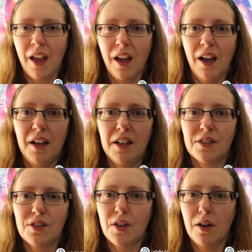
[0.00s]
And
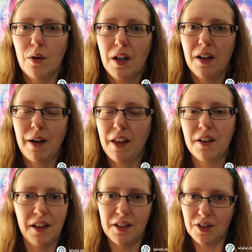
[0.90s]
so rather
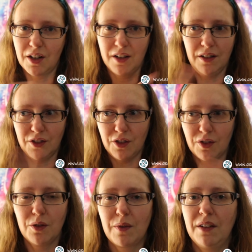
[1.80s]
than a circle, it just
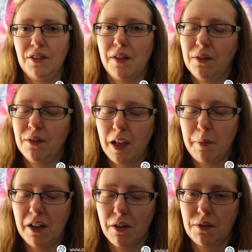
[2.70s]
goes round and round like a
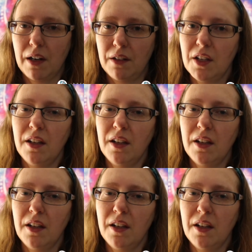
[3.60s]
merry-go-round.